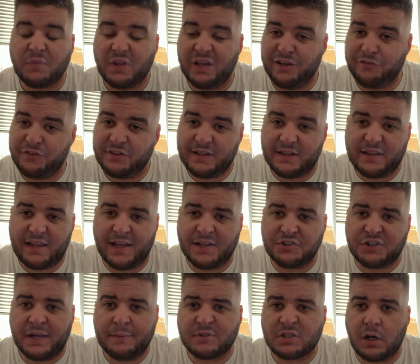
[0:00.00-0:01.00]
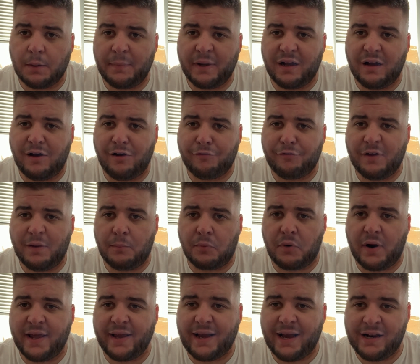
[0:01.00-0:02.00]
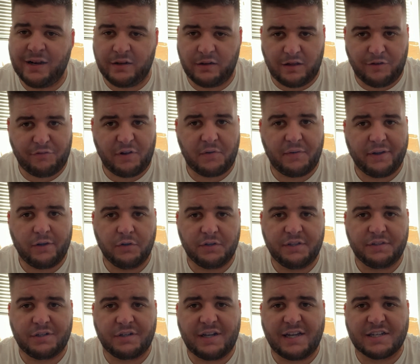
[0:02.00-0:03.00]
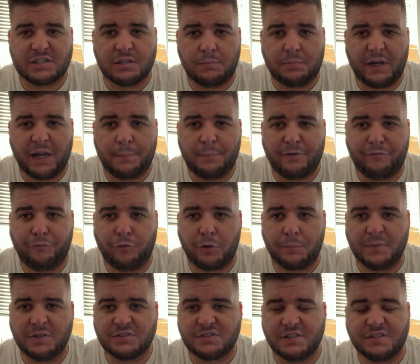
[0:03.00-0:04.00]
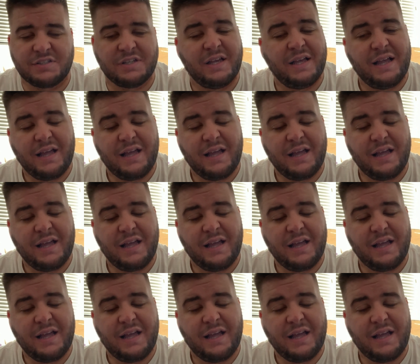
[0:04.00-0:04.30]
even the Dan James coming off a break and very good international break performances,